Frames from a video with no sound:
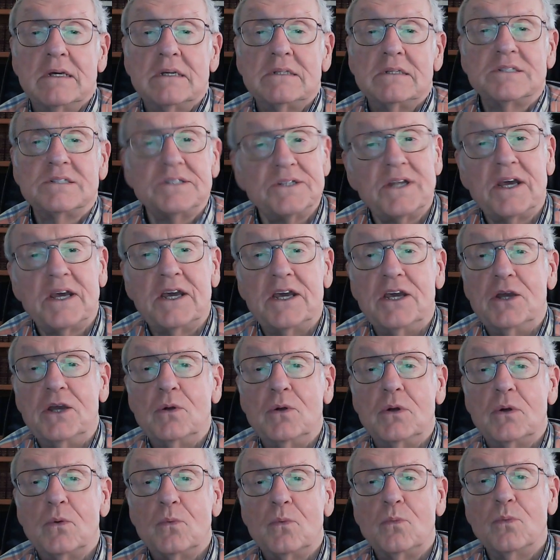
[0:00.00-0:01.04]
Today,
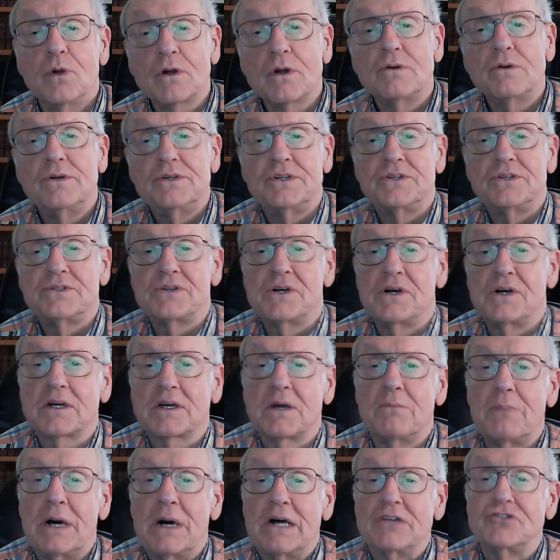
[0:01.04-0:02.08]
we're going to talk
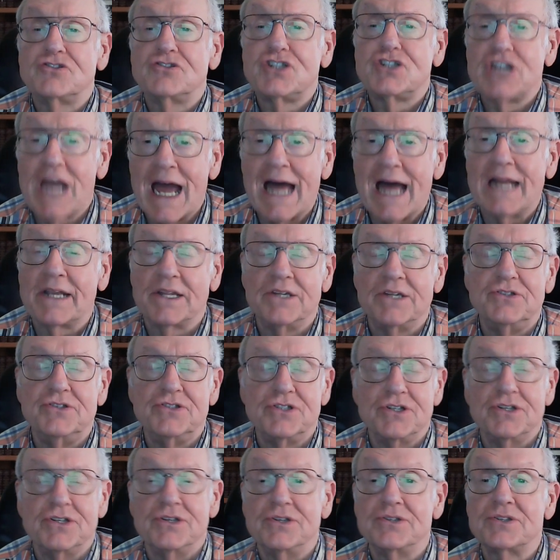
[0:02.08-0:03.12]
about
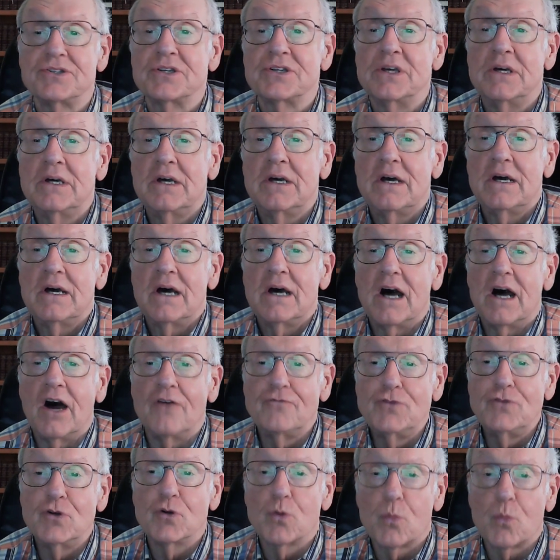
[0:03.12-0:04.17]
challenges
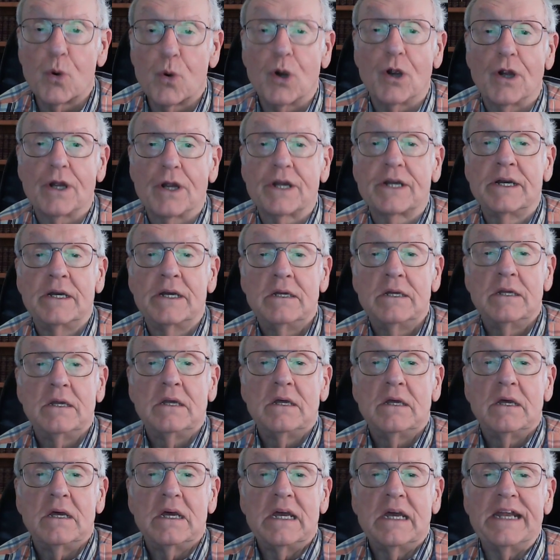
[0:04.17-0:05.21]
of your work
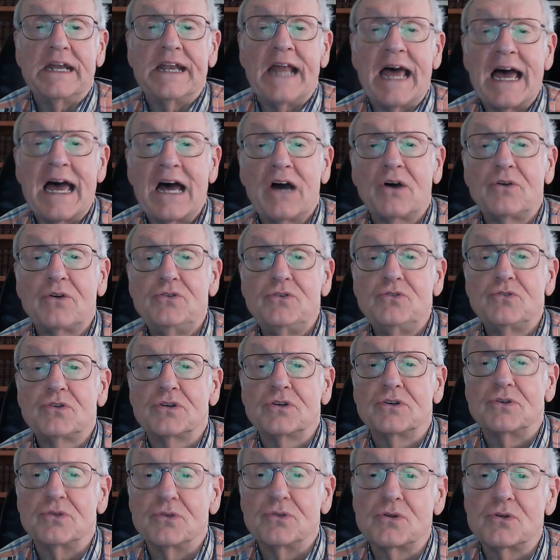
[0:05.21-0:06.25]
and how you
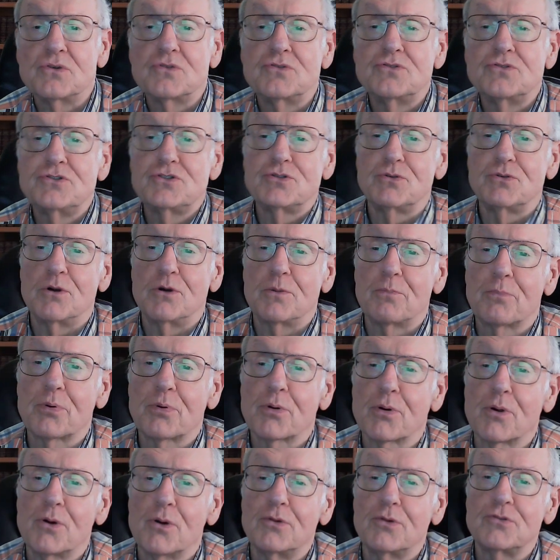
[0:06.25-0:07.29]
can learn to
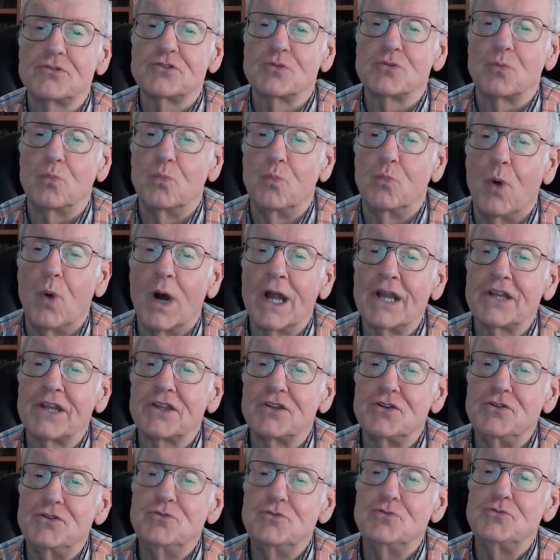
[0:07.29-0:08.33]
approach what
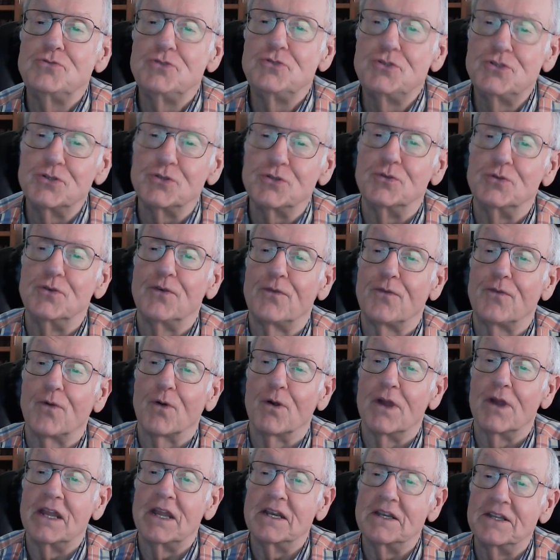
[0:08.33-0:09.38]
you do
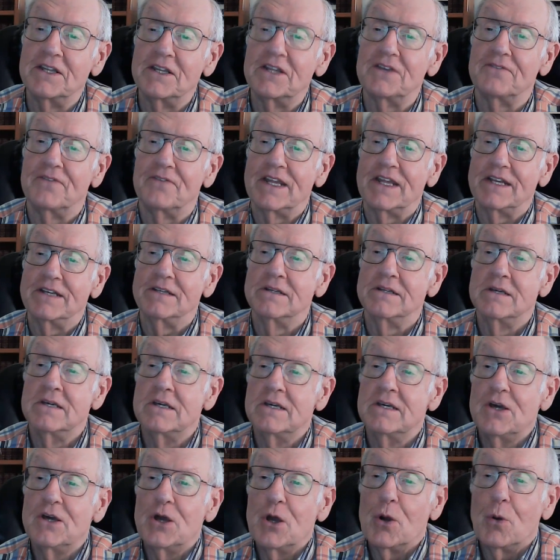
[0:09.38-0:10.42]
for a living
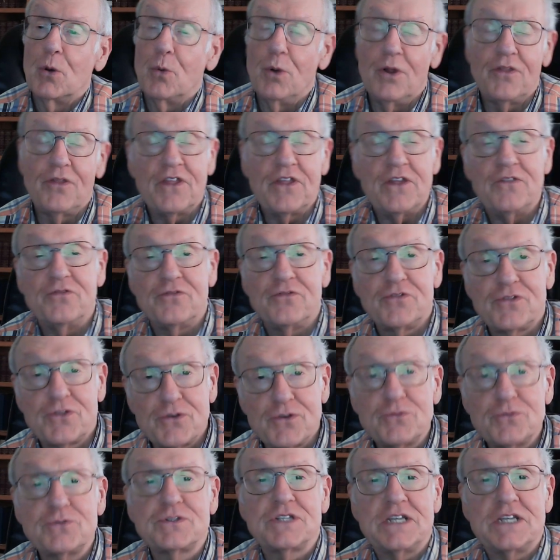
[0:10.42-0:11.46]
with
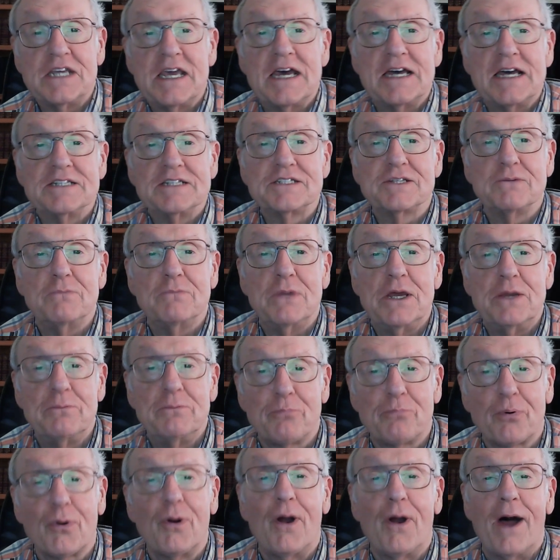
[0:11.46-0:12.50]
enthusiasm
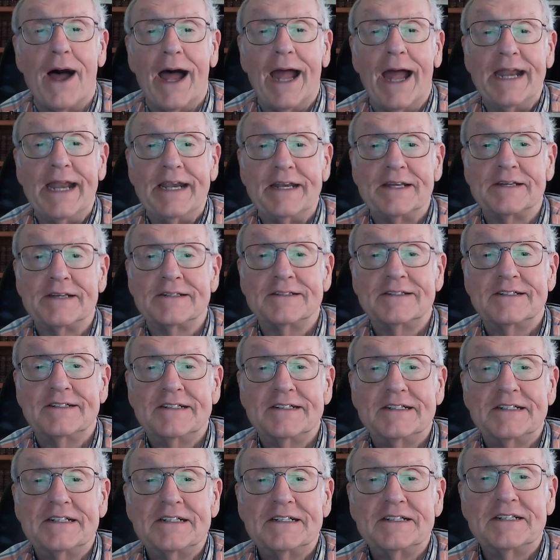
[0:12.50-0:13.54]
and pride.
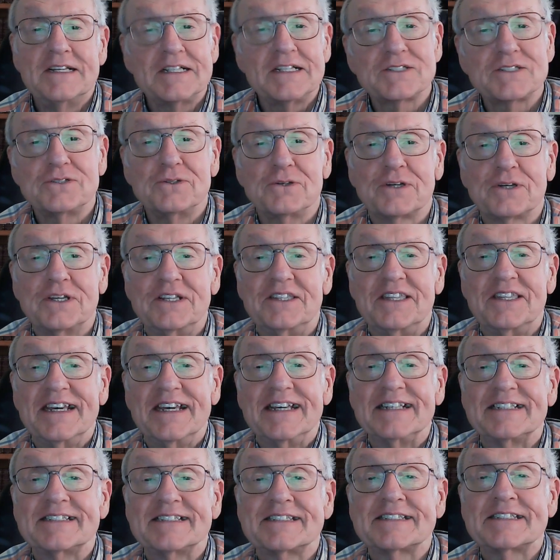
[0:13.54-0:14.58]
Let's look at
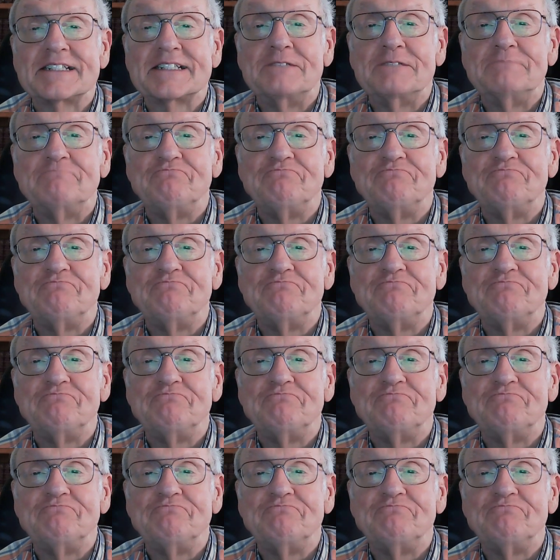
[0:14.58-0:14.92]
this.